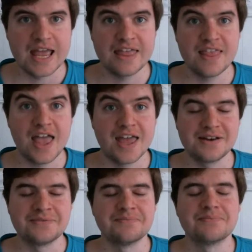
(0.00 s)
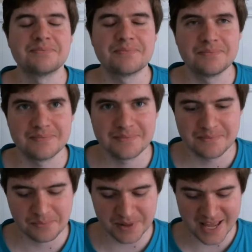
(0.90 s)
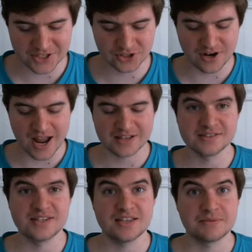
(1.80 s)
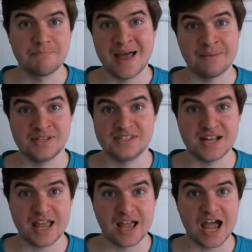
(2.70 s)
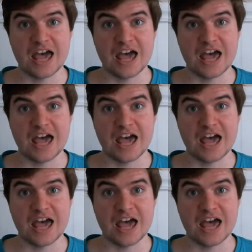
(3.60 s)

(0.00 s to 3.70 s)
And then Blanche cracks and says, My mistake.